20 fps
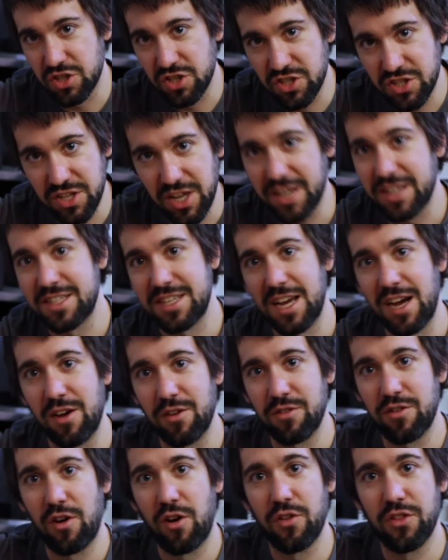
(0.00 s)
sucks
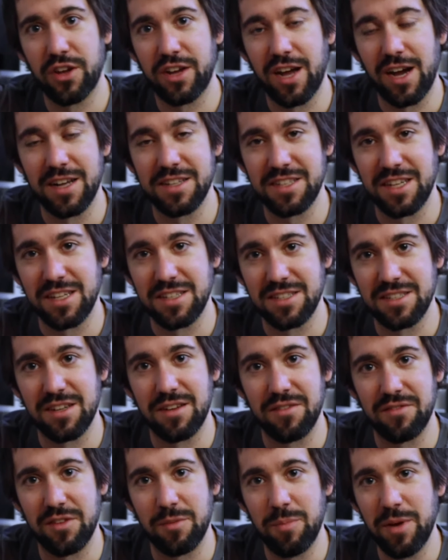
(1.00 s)
out all the contents
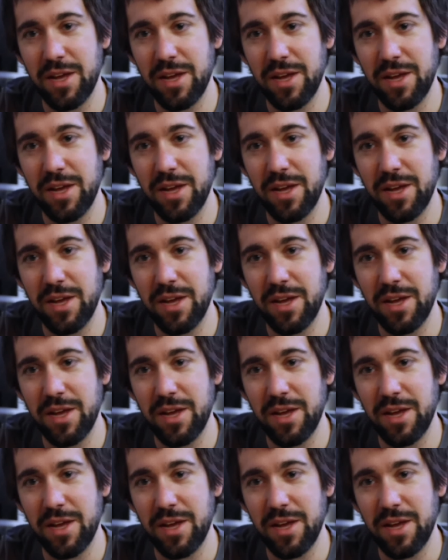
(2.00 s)
of the